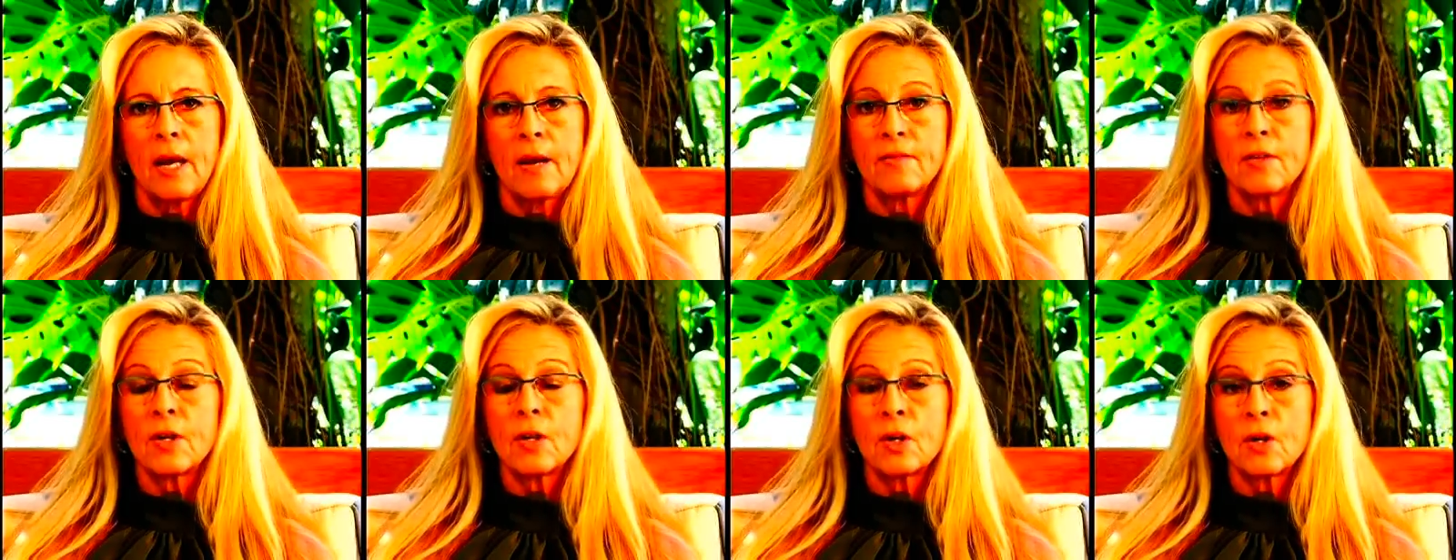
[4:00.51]

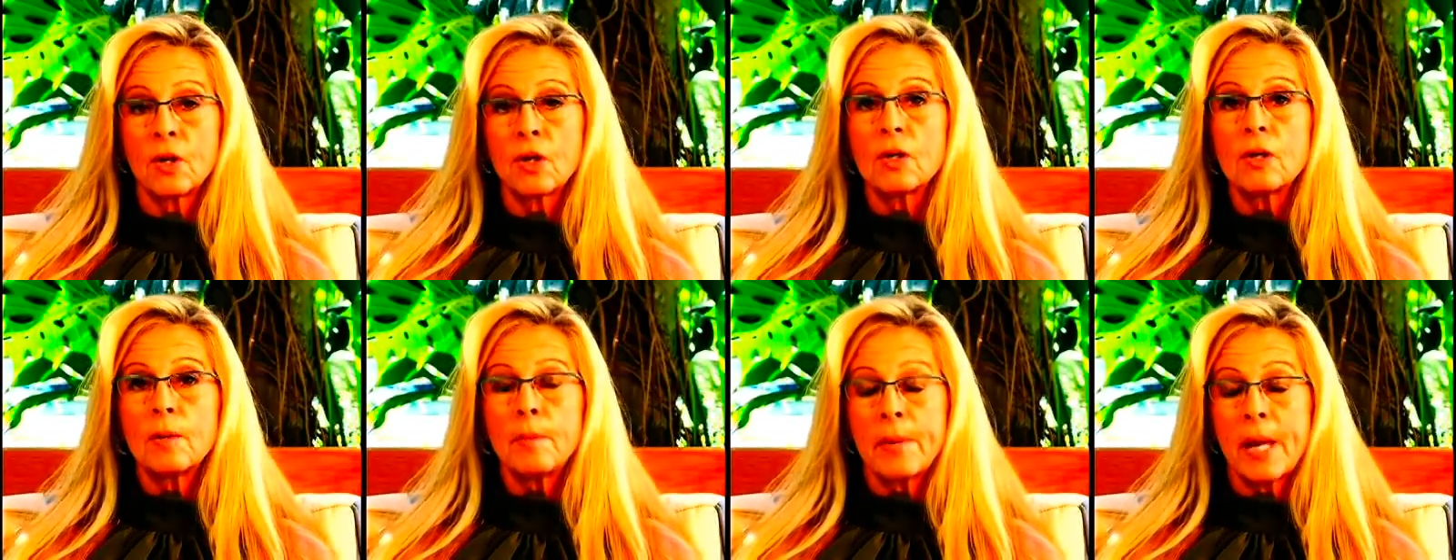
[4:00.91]
ever
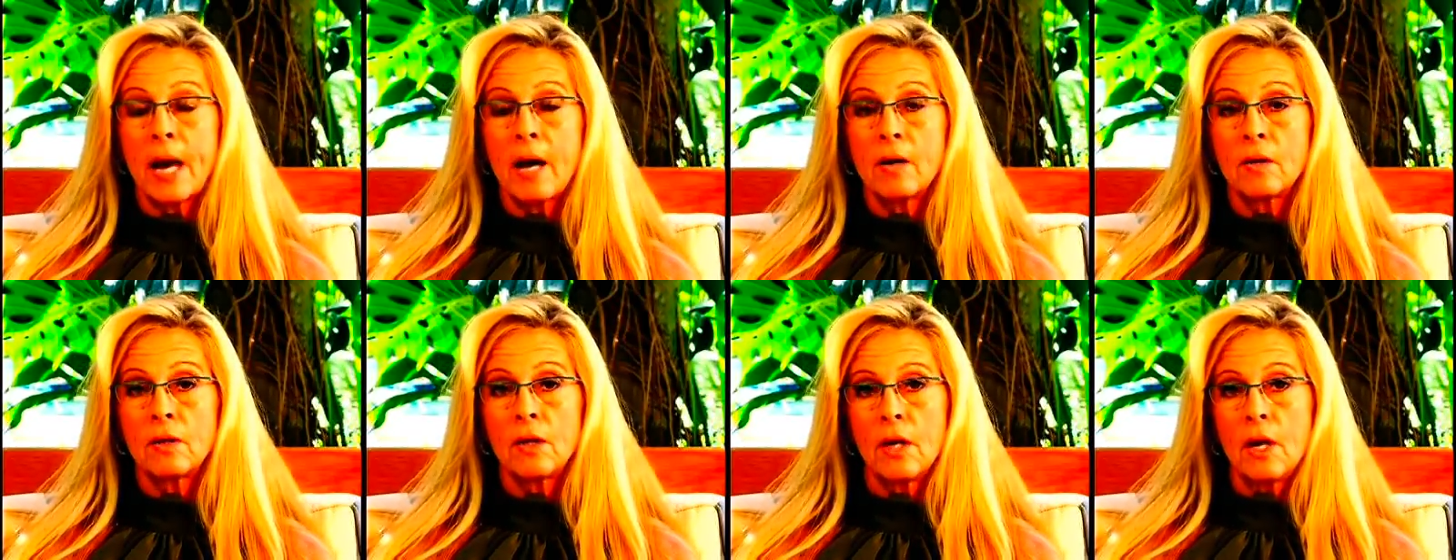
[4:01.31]
heard
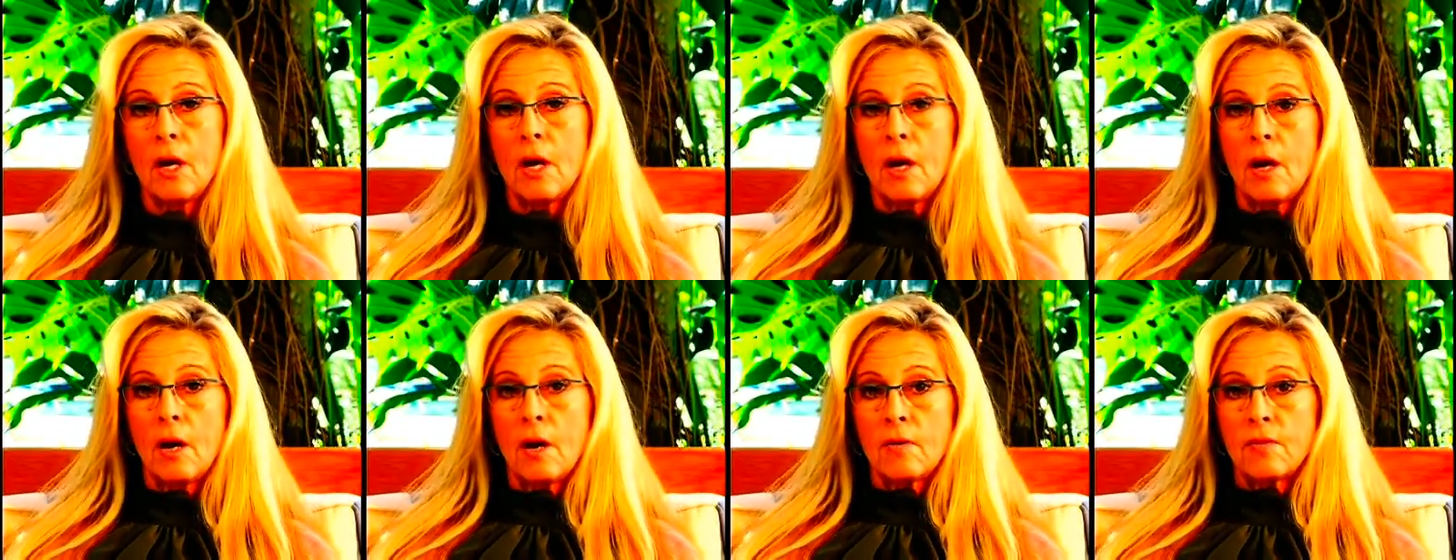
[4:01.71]
about
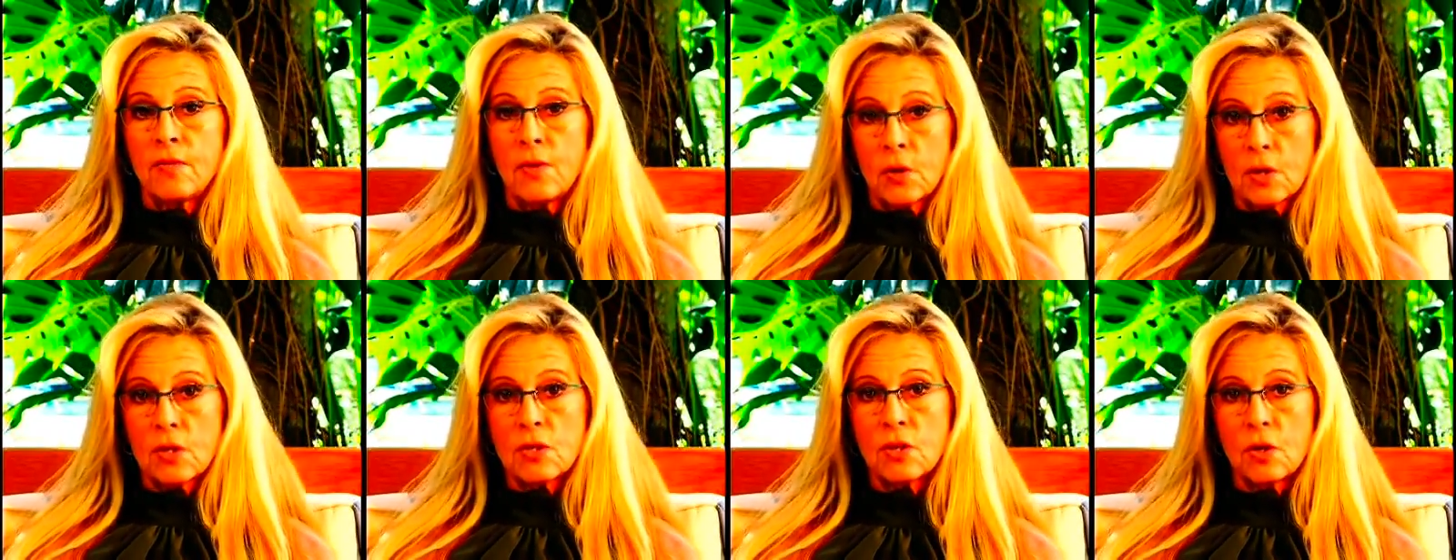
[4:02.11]

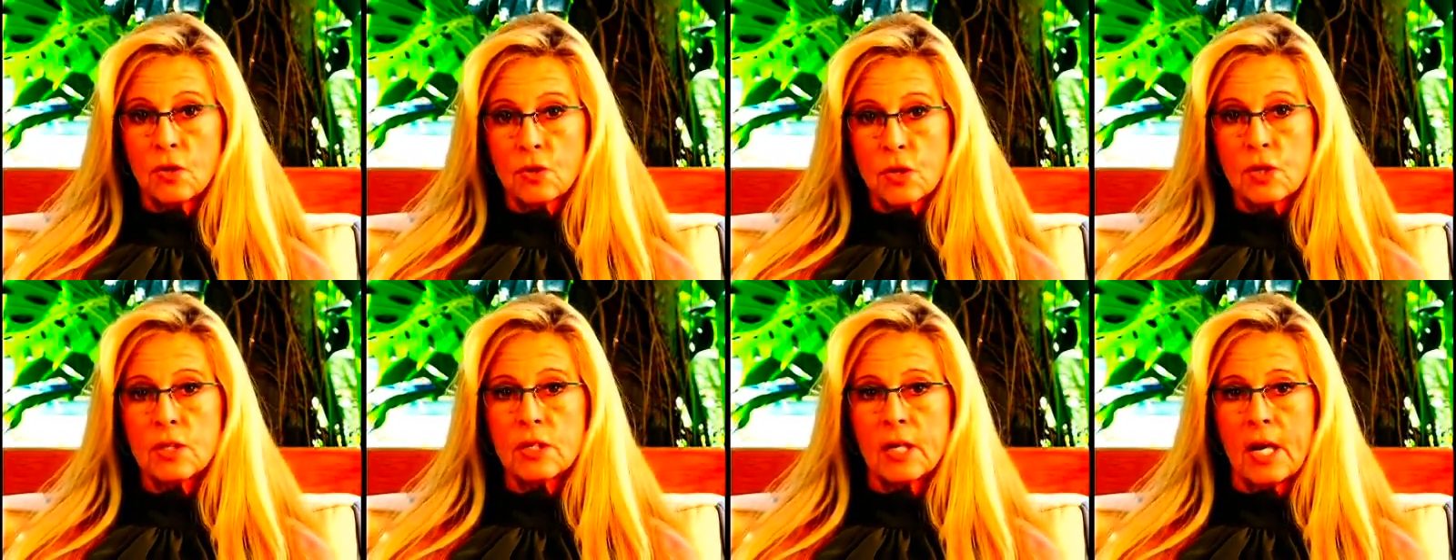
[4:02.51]
focus
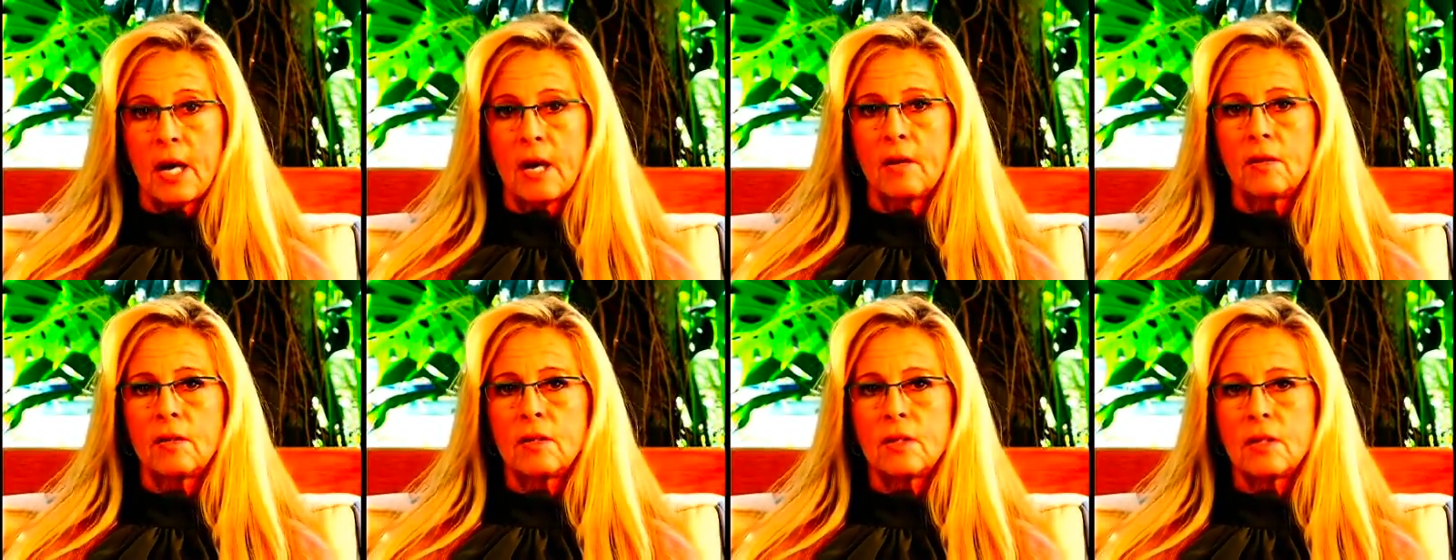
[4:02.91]

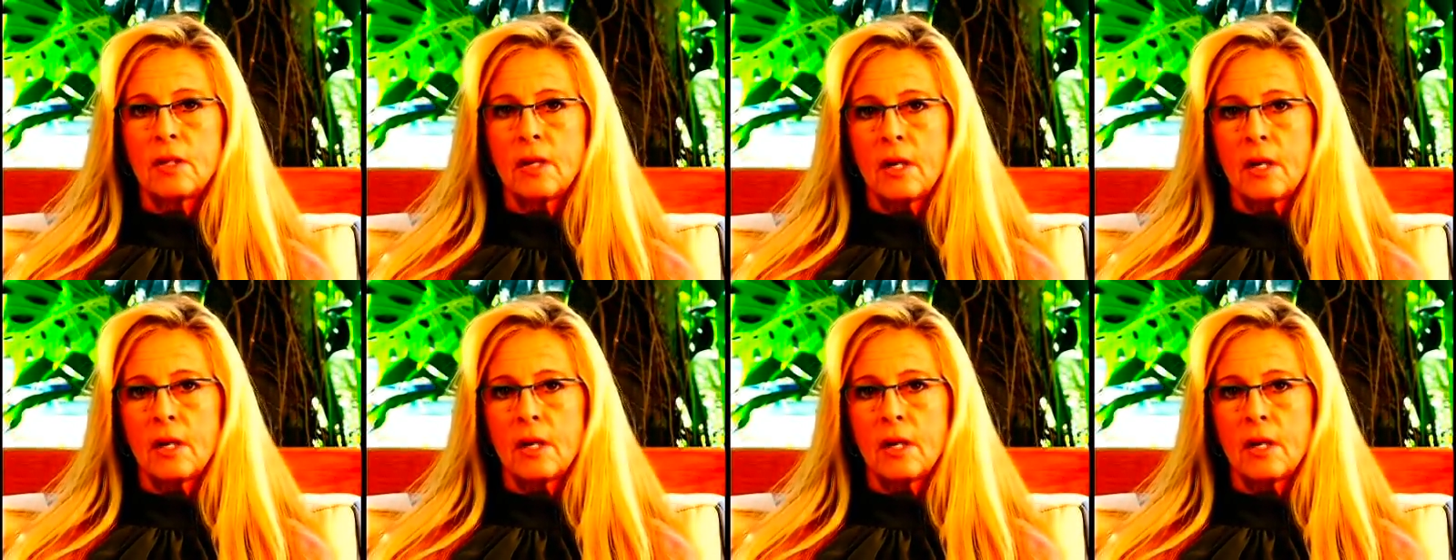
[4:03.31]
ultrasound.